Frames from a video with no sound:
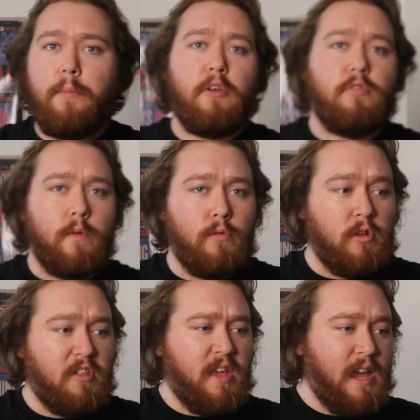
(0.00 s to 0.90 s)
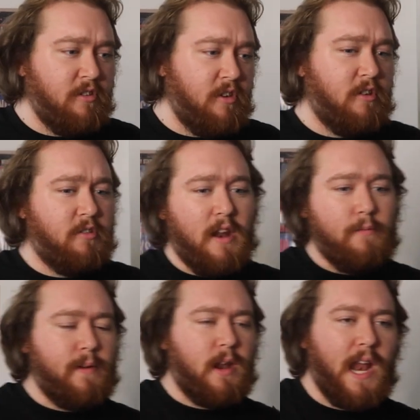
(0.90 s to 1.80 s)
because with all the teasers and
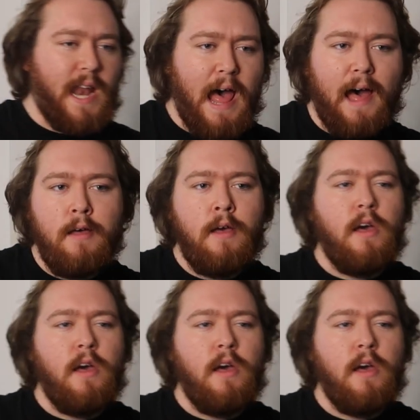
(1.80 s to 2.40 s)
everything like that,